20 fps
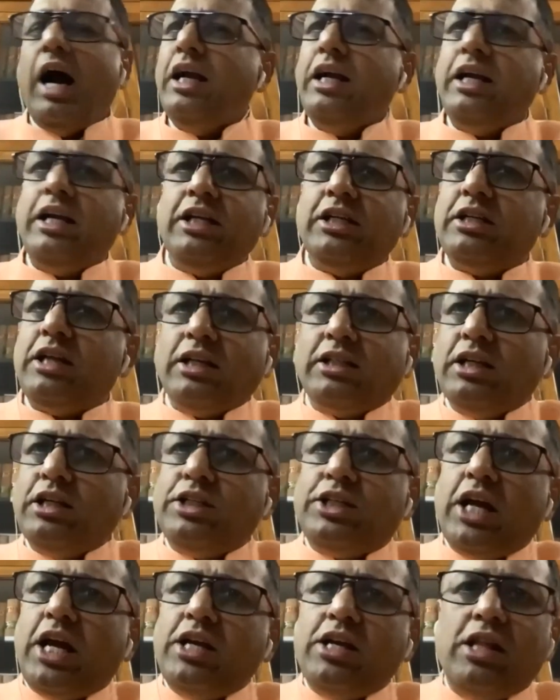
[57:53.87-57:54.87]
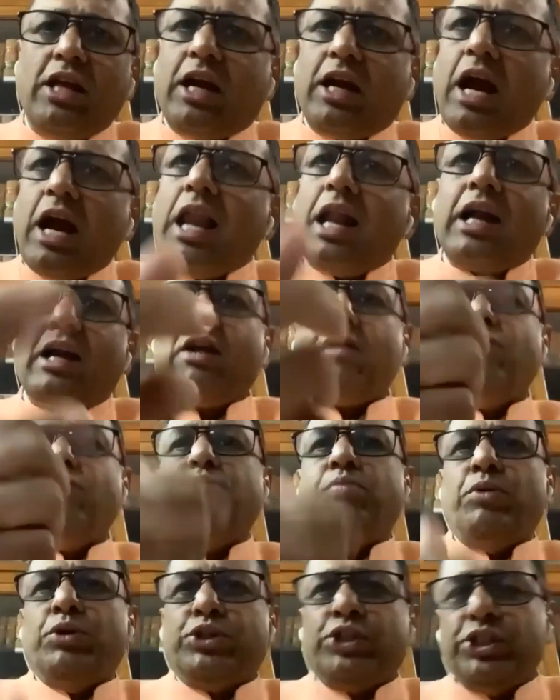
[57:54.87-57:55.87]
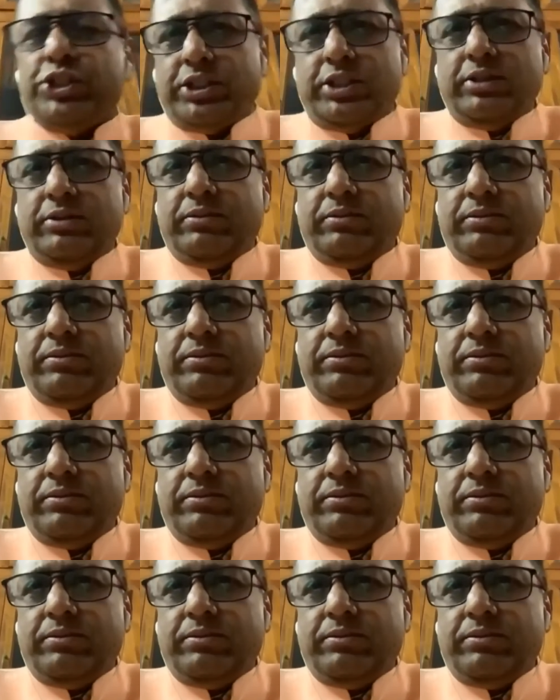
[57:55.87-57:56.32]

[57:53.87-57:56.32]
It is, doesn't change the character of possession.